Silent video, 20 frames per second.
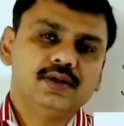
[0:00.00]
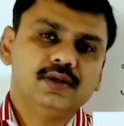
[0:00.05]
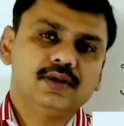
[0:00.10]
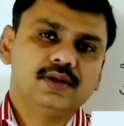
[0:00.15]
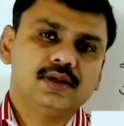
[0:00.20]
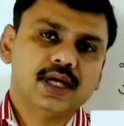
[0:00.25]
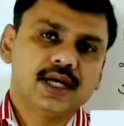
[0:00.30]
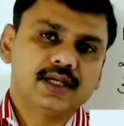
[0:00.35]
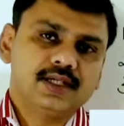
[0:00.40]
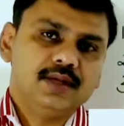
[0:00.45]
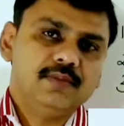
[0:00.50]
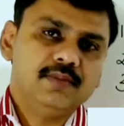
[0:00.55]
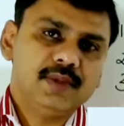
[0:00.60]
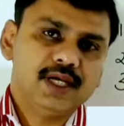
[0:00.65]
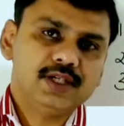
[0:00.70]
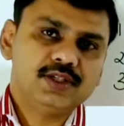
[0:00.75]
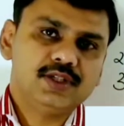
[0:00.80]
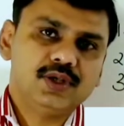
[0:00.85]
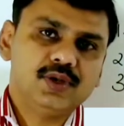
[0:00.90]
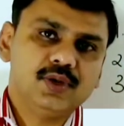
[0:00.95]
That
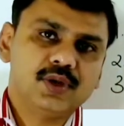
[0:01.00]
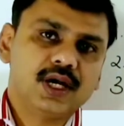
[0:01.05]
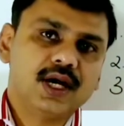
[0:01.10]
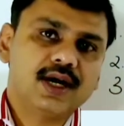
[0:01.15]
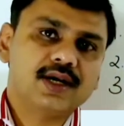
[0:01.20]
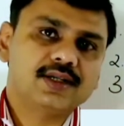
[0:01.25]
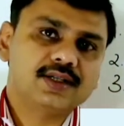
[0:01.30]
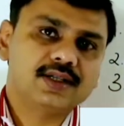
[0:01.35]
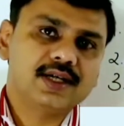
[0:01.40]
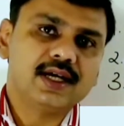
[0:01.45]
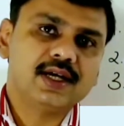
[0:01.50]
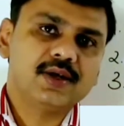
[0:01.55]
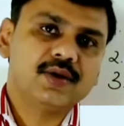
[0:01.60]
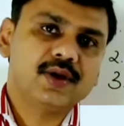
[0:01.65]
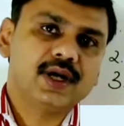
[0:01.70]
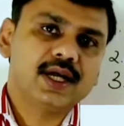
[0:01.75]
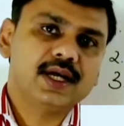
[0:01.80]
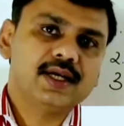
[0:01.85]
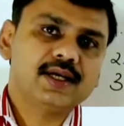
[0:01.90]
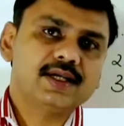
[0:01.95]
image you can't take
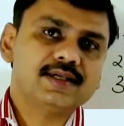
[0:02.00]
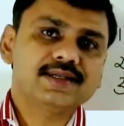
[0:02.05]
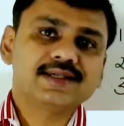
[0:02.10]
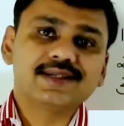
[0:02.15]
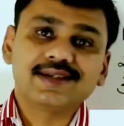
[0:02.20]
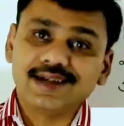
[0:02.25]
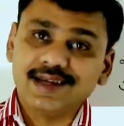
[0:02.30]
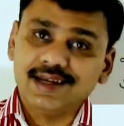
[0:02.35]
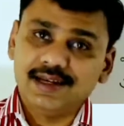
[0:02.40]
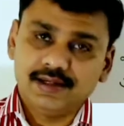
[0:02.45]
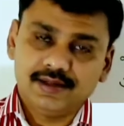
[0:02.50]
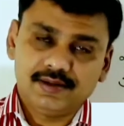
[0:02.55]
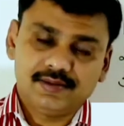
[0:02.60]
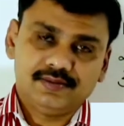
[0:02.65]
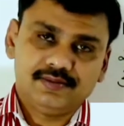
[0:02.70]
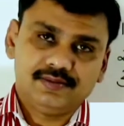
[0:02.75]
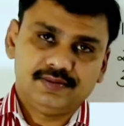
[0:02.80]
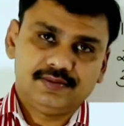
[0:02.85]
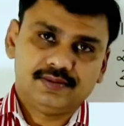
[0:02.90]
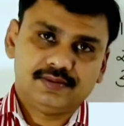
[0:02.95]
on a screen.
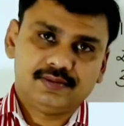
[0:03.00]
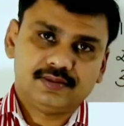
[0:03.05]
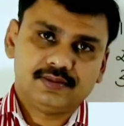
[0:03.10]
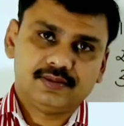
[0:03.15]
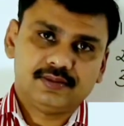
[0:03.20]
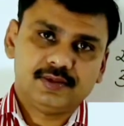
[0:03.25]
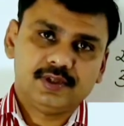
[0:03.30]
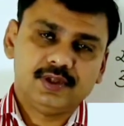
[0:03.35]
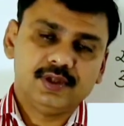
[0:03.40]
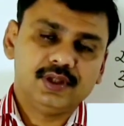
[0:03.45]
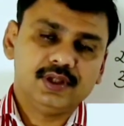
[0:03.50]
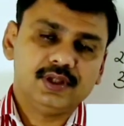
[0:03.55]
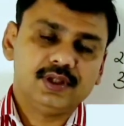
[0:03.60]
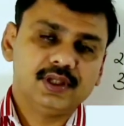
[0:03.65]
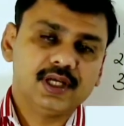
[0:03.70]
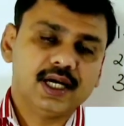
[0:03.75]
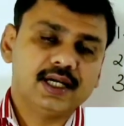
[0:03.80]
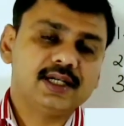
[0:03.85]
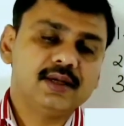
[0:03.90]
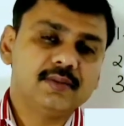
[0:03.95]

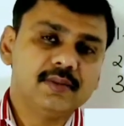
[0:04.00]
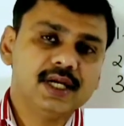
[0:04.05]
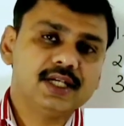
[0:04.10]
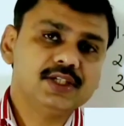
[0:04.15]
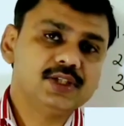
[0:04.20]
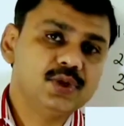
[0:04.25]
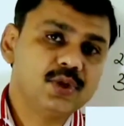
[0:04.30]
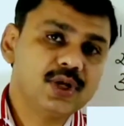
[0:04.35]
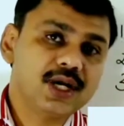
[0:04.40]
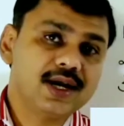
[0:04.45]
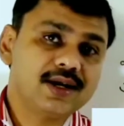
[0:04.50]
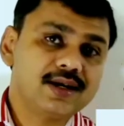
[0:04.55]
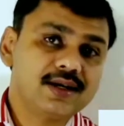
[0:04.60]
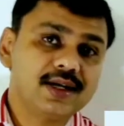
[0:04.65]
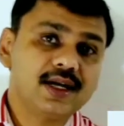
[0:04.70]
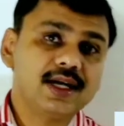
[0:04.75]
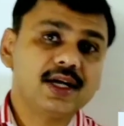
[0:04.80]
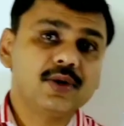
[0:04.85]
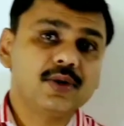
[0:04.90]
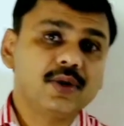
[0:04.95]
That image you
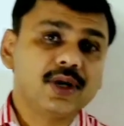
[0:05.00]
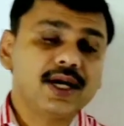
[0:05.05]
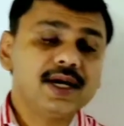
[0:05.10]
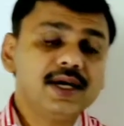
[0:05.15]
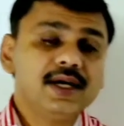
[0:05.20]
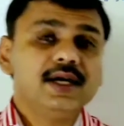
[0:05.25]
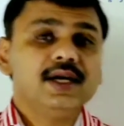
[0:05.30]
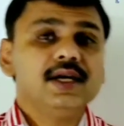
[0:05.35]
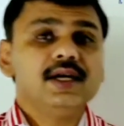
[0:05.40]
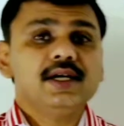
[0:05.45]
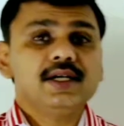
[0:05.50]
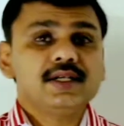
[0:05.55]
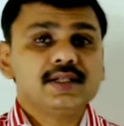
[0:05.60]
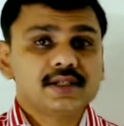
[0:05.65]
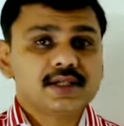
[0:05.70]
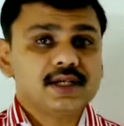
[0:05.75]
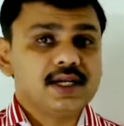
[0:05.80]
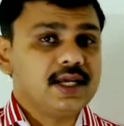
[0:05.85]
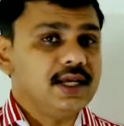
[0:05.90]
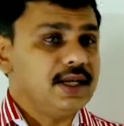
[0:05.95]
can't take on a
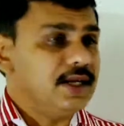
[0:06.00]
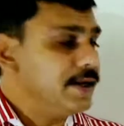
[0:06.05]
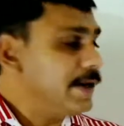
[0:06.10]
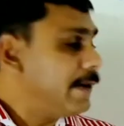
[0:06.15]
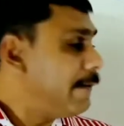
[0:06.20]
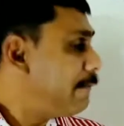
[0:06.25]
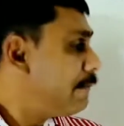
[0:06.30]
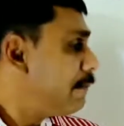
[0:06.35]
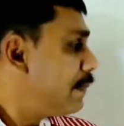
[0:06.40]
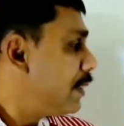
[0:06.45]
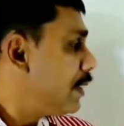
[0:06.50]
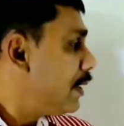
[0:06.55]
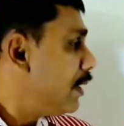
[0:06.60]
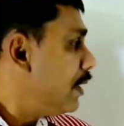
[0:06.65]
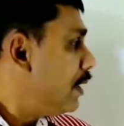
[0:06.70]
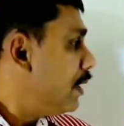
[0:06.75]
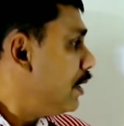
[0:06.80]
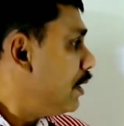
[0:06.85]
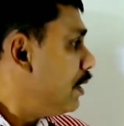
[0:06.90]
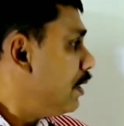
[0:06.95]
screen.
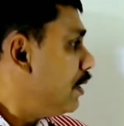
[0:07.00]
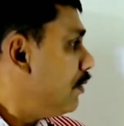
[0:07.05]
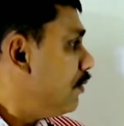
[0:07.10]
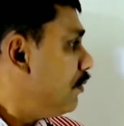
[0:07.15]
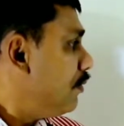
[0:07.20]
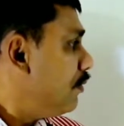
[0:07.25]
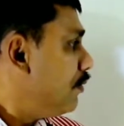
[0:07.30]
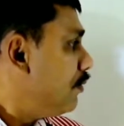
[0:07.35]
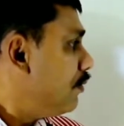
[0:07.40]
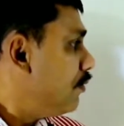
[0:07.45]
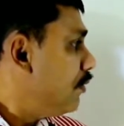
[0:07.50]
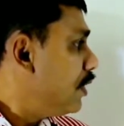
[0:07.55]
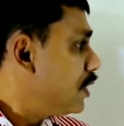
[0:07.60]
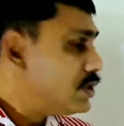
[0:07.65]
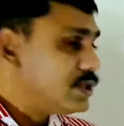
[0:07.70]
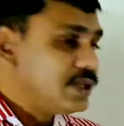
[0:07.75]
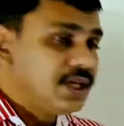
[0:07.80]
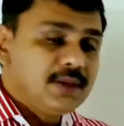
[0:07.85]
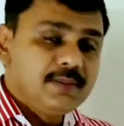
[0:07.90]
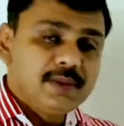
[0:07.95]

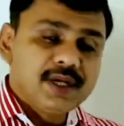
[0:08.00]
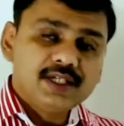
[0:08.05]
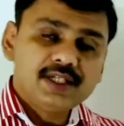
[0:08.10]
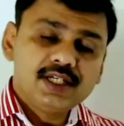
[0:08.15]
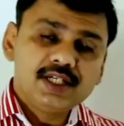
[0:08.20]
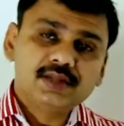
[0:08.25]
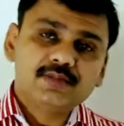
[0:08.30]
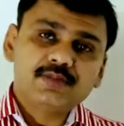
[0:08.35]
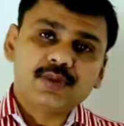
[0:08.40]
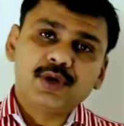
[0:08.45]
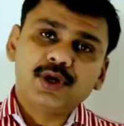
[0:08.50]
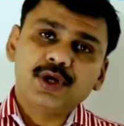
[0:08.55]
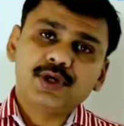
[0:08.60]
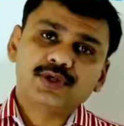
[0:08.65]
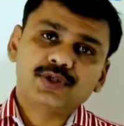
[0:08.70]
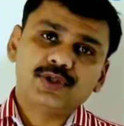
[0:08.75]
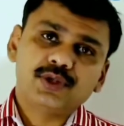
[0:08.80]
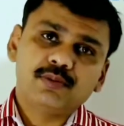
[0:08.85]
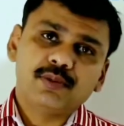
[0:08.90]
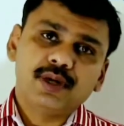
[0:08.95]
Virtual image is
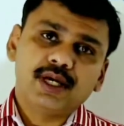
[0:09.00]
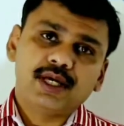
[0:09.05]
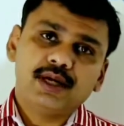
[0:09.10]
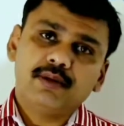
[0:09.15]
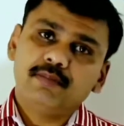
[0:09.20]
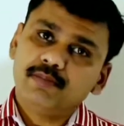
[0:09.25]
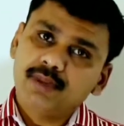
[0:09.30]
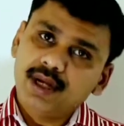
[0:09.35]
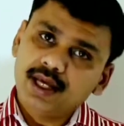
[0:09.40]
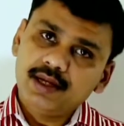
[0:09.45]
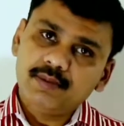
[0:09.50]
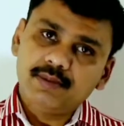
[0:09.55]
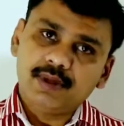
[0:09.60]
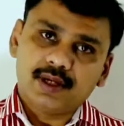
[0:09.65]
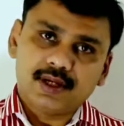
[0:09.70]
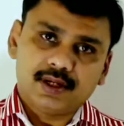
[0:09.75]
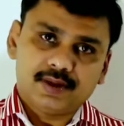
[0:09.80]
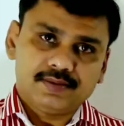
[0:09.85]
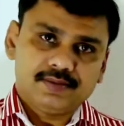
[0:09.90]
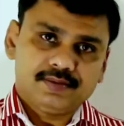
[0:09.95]
produced by a plane mirror.